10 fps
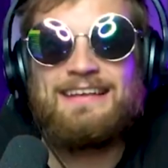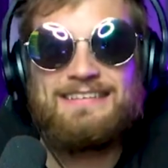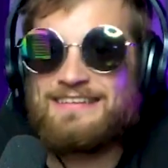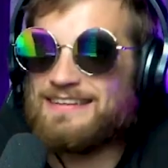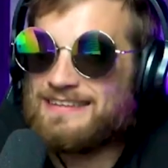
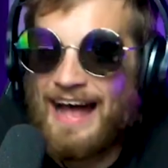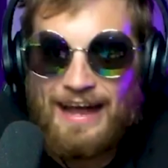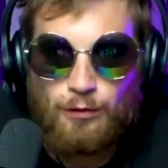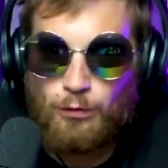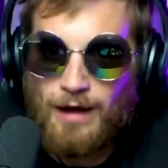
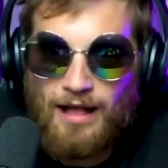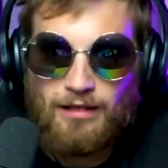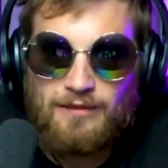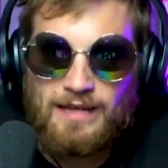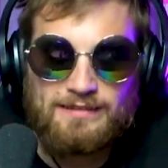societal
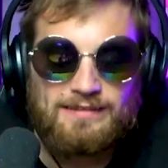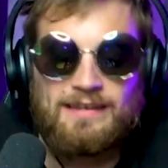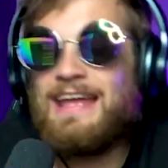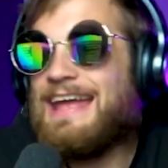relevance,